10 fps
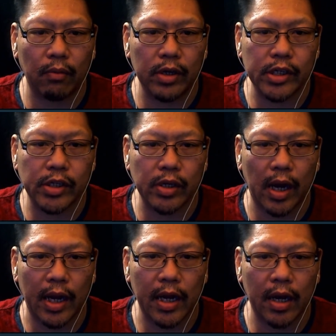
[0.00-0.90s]
when should
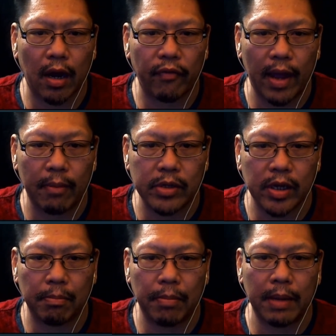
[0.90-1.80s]
I cut off
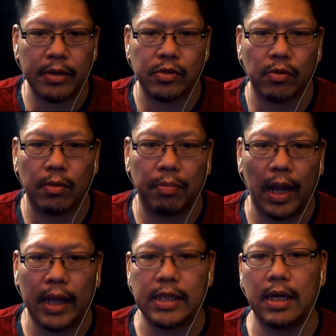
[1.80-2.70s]
Amazon baby sword
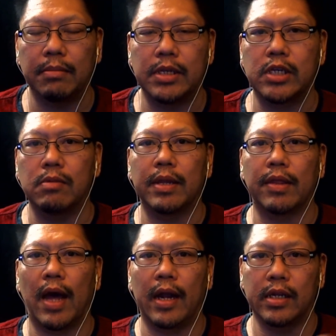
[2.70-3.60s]
plants? I'm assuming
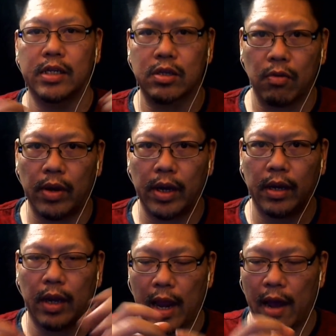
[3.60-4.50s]
that it's
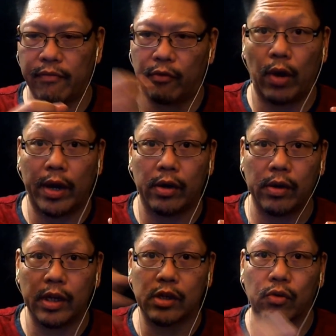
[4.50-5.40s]
growing, you have a
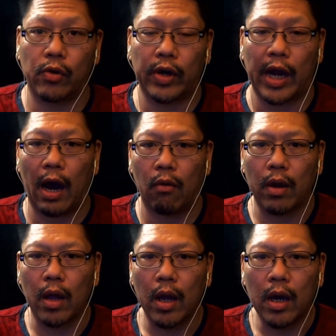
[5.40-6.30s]
runner that's growing out.
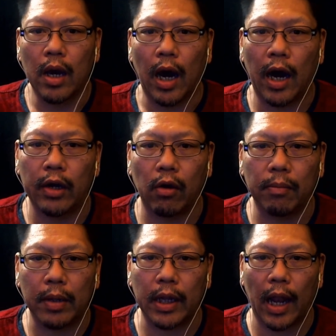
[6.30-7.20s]

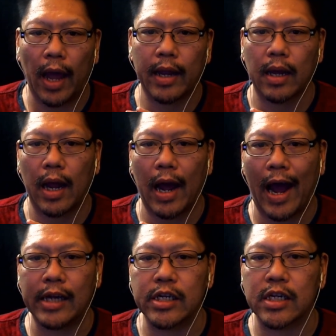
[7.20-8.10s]
Normally,
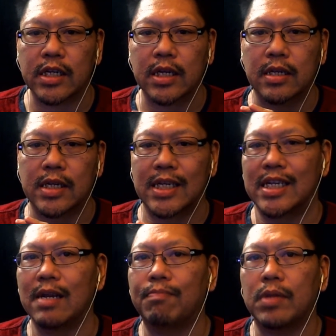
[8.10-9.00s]
I just
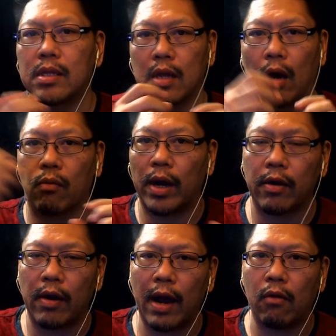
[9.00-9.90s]
snipped a
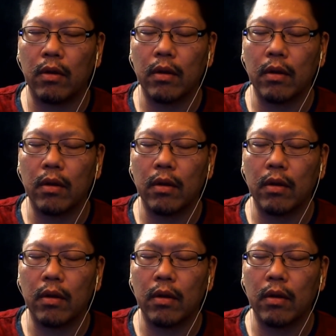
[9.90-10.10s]
runner out.